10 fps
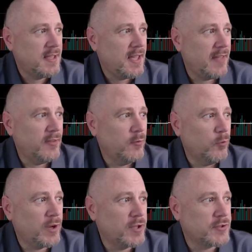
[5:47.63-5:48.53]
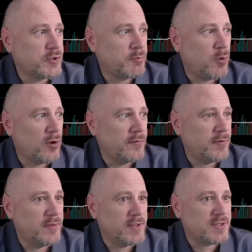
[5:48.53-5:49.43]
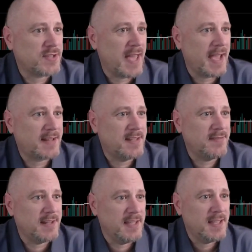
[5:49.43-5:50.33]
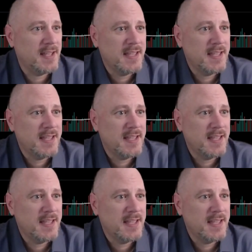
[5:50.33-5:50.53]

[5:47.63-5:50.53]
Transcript: and the real support for this activity